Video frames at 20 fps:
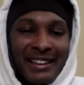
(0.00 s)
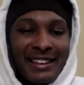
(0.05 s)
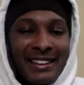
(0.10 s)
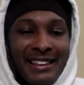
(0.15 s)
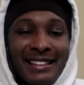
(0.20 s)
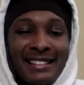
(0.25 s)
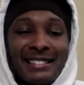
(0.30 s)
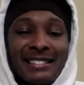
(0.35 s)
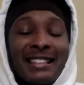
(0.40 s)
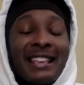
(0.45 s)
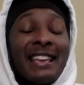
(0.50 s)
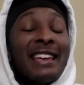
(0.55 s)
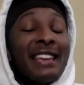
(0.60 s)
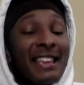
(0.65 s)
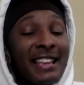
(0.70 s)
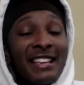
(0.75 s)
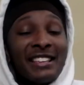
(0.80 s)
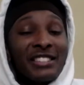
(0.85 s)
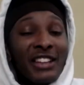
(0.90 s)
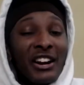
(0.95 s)
He
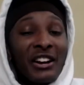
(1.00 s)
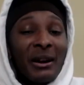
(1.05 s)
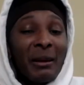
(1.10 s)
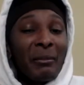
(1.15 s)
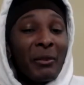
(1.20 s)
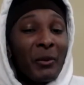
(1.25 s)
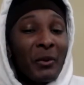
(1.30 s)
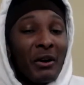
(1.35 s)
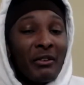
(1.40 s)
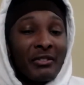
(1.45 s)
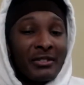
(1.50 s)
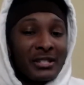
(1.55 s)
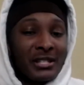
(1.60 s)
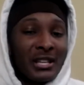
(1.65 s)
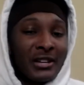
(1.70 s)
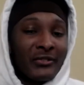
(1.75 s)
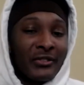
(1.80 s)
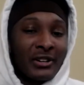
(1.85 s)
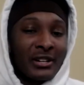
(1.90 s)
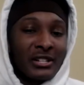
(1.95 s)
is our number one
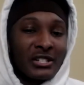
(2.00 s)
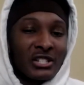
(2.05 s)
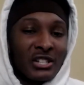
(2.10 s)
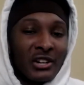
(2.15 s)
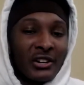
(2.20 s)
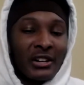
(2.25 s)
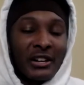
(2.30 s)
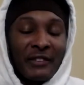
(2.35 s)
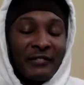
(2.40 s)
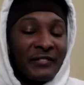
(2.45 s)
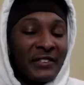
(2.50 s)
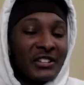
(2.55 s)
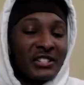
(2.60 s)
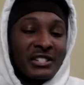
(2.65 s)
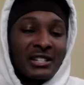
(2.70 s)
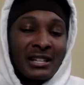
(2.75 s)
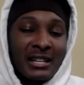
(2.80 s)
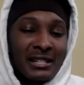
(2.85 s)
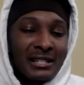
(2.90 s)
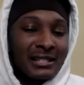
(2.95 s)
receiver this year. He
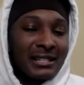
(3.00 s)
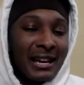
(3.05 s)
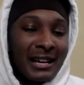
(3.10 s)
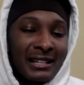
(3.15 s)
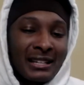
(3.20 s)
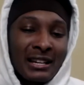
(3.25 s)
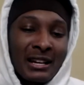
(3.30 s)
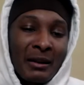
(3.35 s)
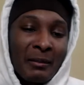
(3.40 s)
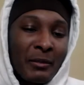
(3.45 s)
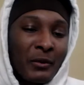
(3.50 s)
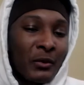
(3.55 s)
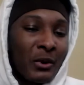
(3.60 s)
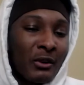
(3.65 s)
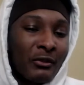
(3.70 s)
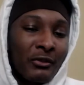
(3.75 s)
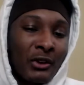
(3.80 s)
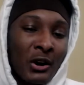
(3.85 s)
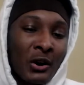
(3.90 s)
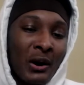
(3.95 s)
officially gets to take the number one
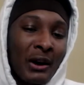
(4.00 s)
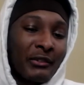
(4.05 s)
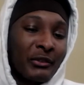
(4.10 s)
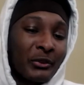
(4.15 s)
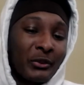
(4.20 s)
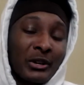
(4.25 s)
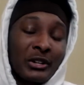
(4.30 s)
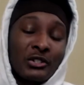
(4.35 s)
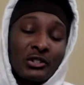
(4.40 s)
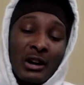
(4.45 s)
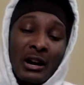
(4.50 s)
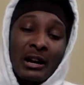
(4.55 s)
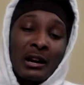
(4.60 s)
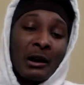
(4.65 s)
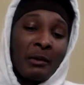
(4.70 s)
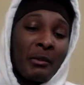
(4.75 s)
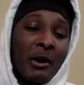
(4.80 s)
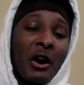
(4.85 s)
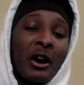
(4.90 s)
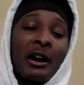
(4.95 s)
role after we traded
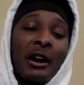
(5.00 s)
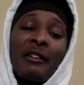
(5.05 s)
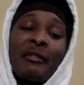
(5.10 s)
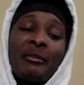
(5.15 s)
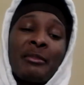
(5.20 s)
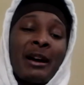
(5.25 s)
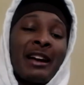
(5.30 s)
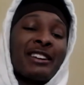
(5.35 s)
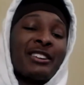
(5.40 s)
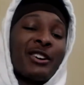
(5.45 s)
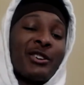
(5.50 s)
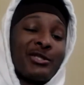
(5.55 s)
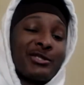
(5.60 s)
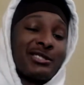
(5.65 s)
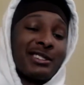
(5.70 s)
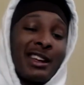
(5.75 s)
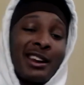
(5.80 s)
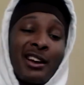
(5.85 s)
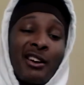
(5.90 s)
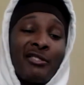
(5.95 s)
Amari. Everybody knows
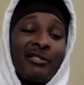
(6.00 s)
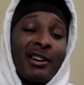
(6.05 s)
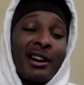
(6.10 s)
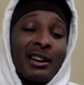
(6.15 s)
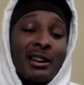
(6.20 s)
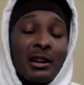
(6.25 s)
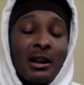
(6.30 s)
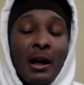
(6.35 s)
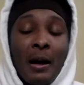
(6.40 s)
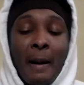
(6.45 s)
that already.